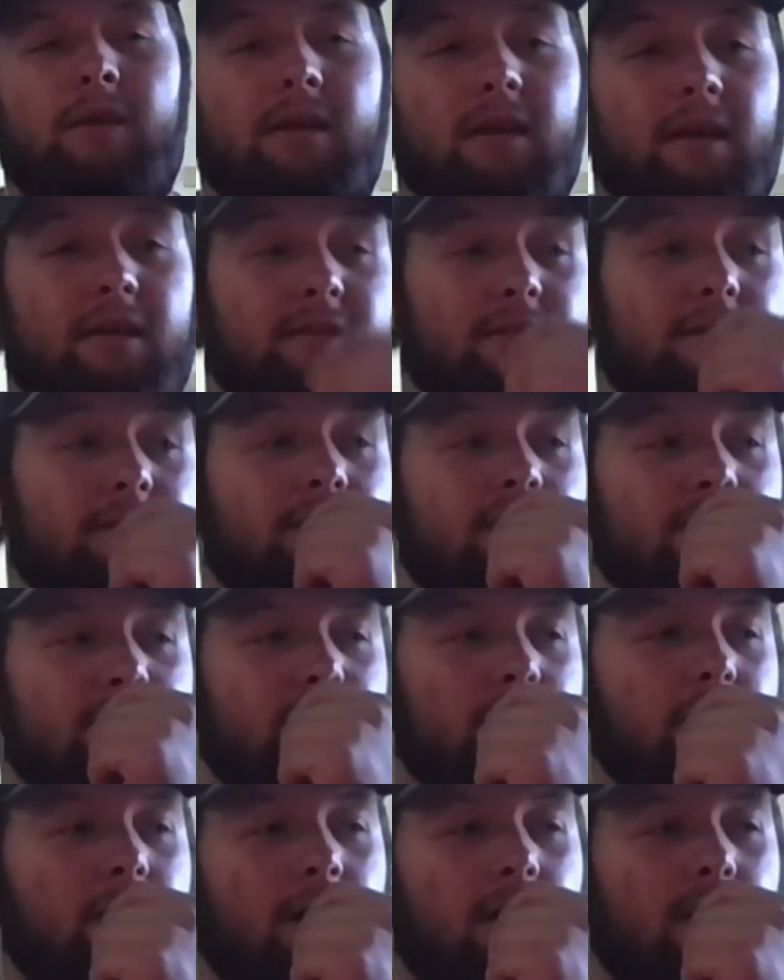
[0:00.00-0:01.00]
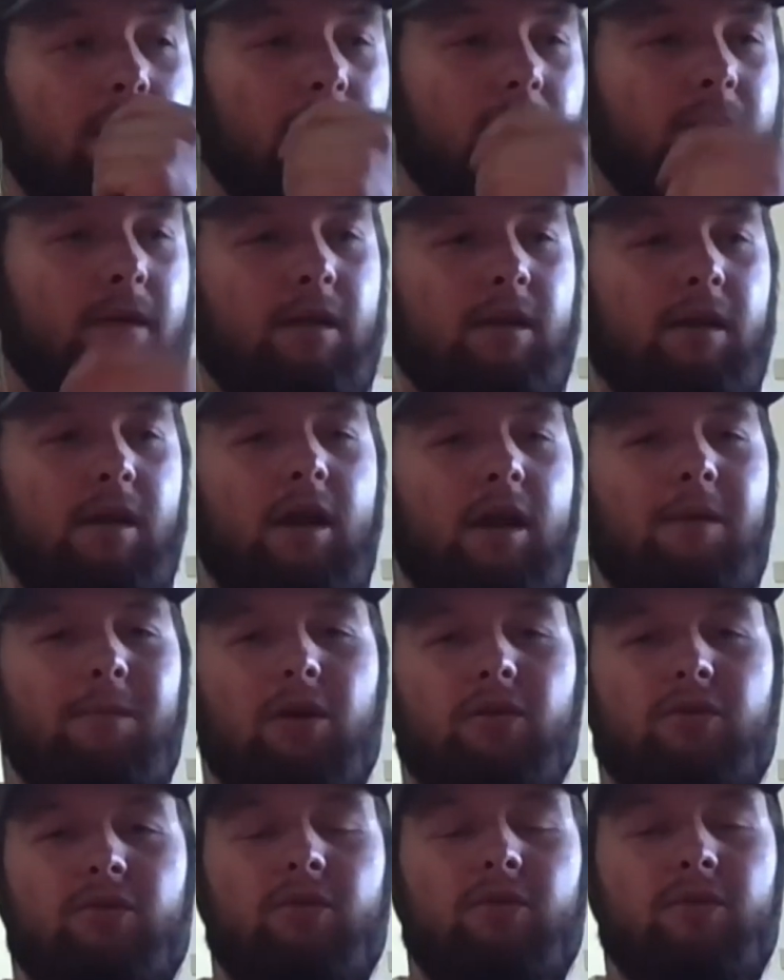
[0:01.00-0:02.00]
Yes. So,
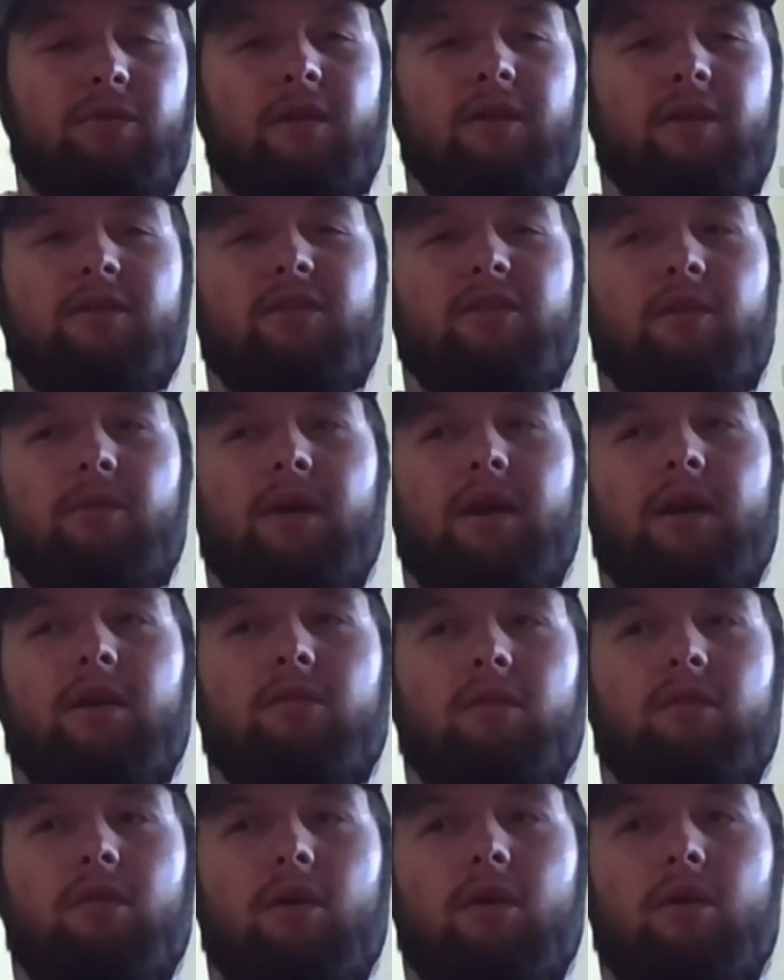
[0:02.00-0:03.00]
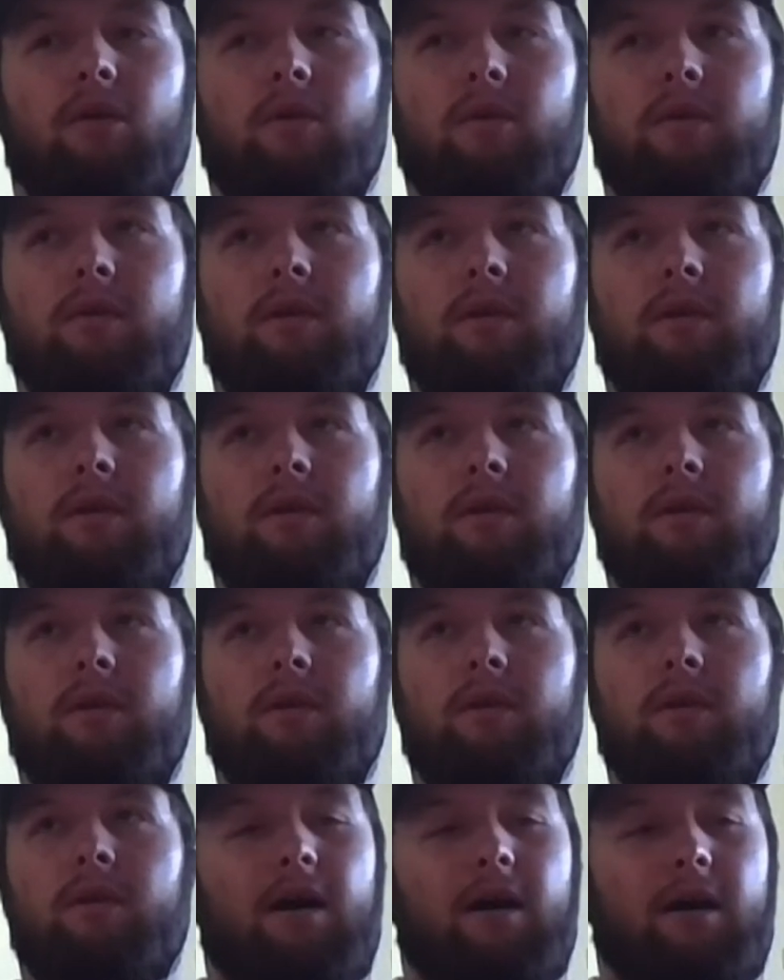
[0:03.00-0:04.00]
about two thirds of the way grown,
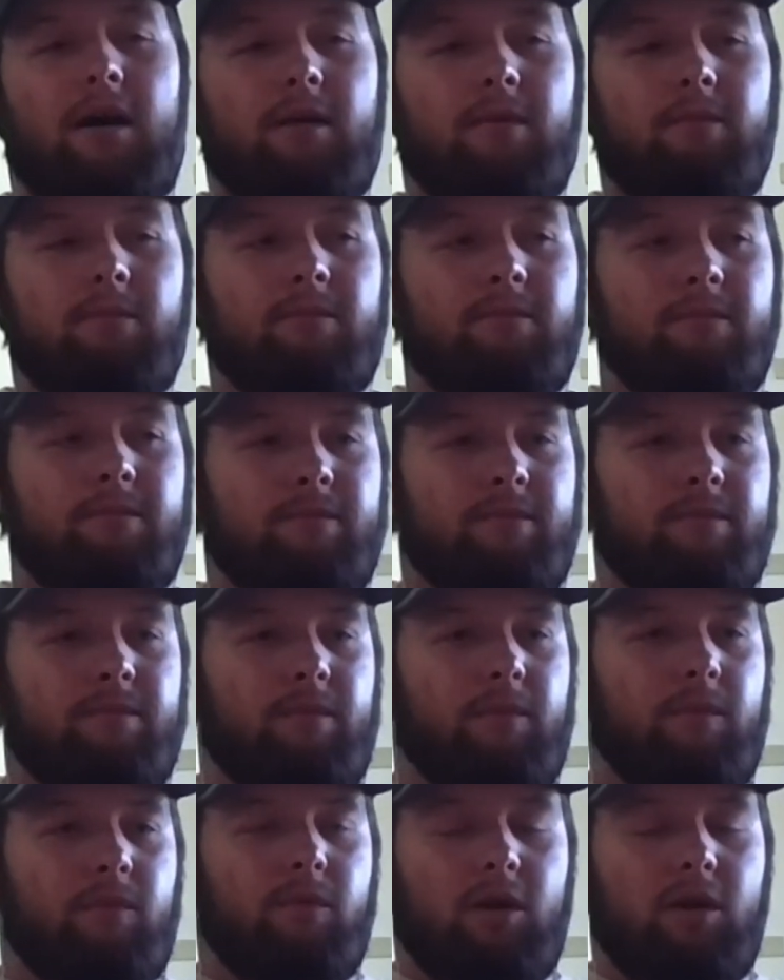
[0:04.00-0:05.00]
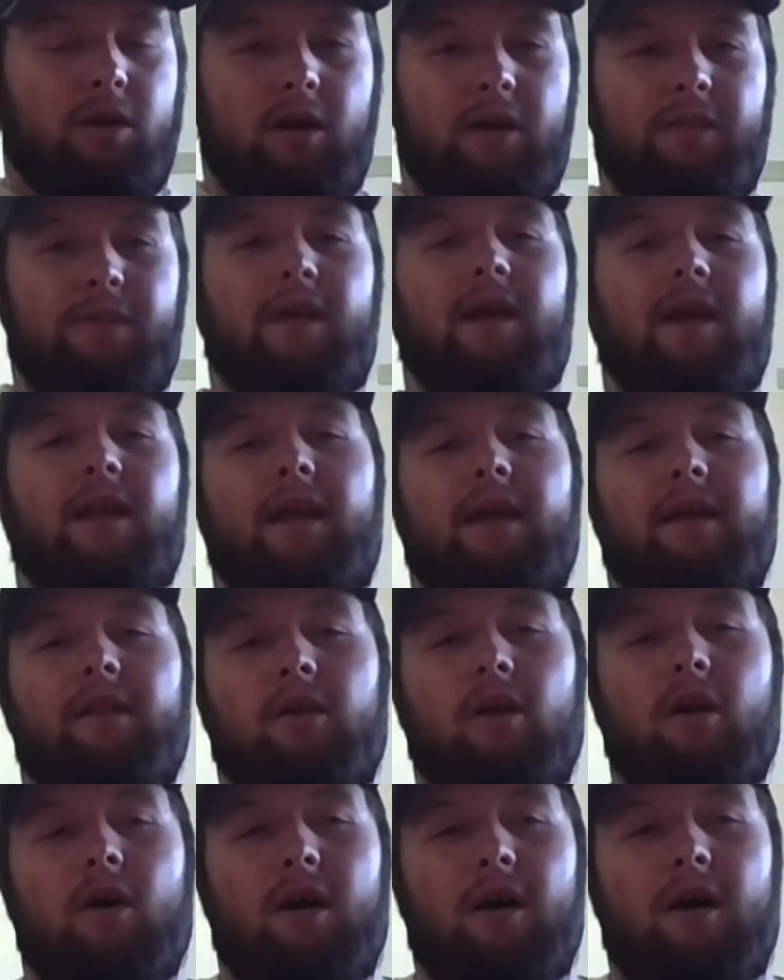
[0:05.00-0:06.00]
um, we'll cut that
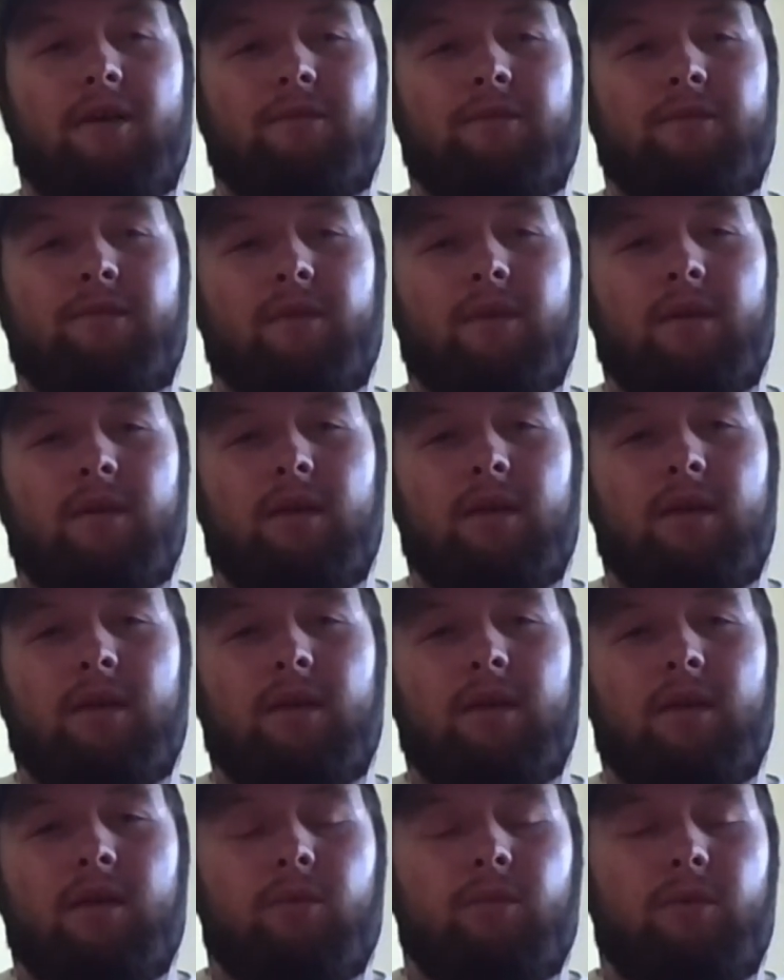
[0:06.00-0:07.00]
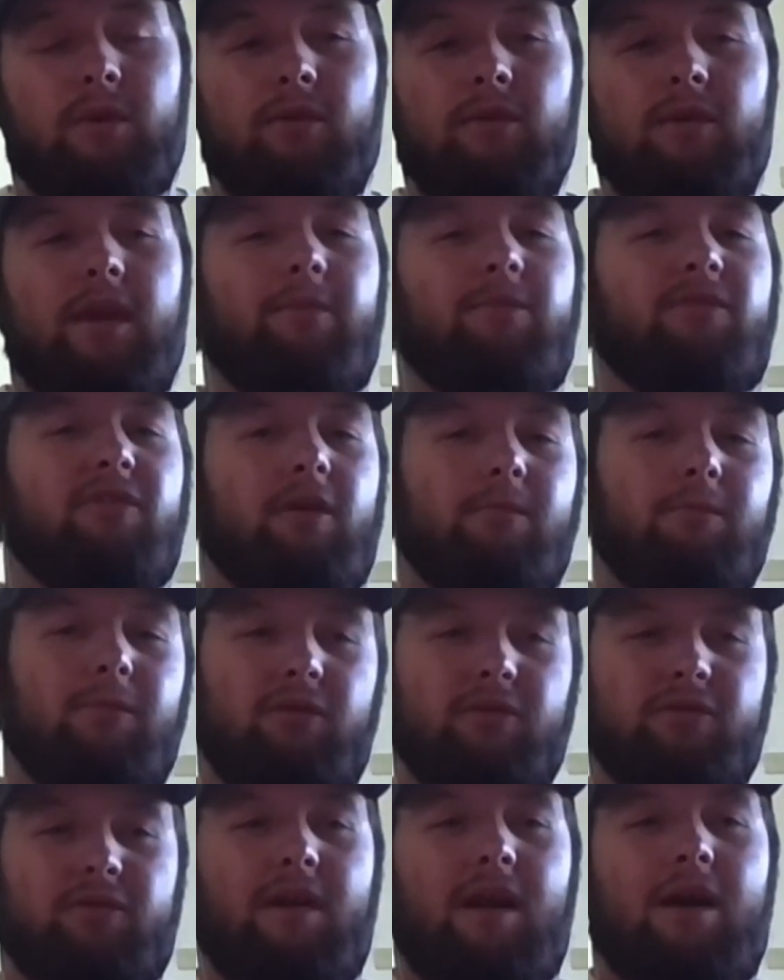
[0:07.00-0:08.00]
antler off. We do keep some
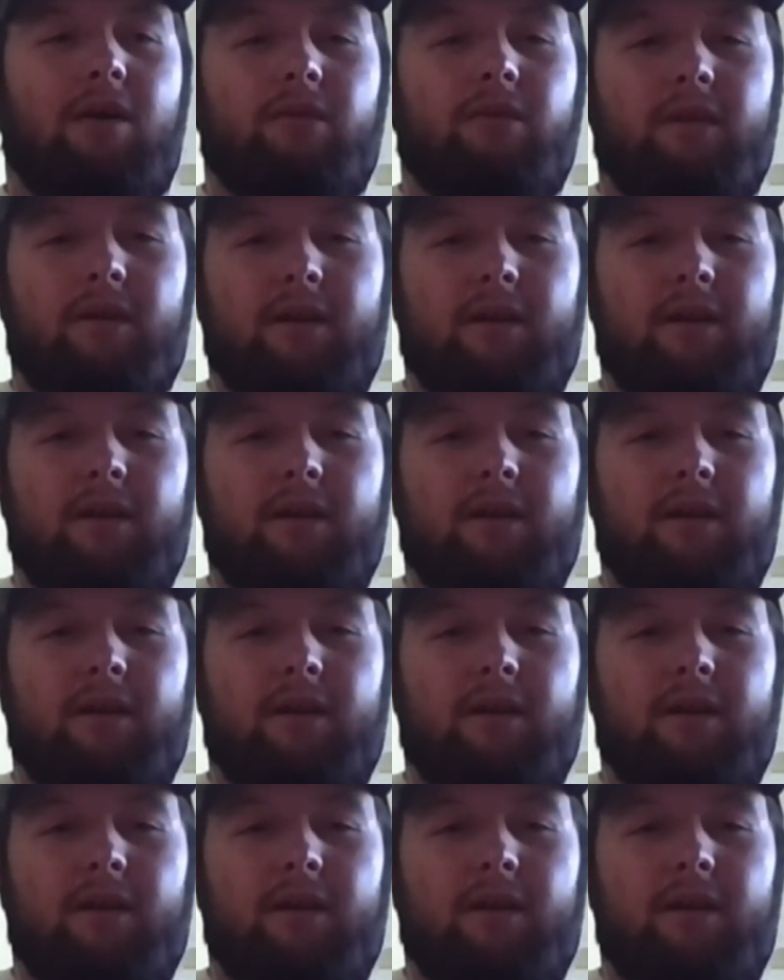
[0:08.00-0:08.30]
bulls around